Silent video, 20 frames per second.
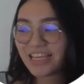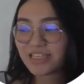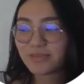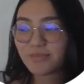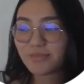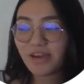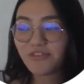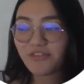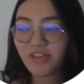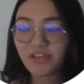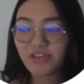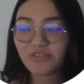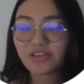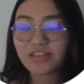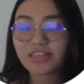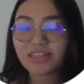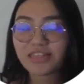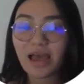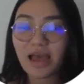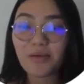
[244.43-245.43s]
is my
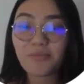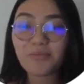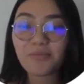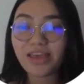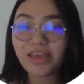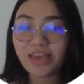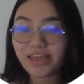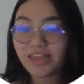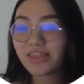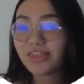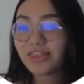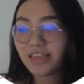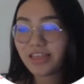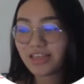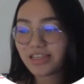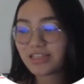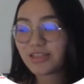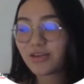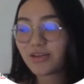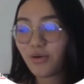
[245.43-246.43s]
favorite tab in
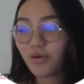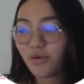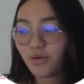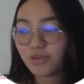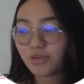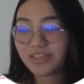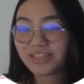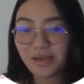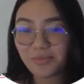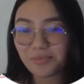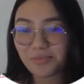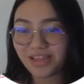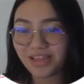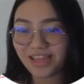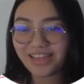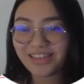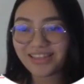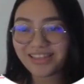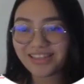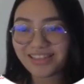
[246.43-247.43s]
this whole
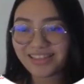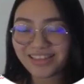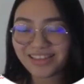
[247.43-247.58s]
template.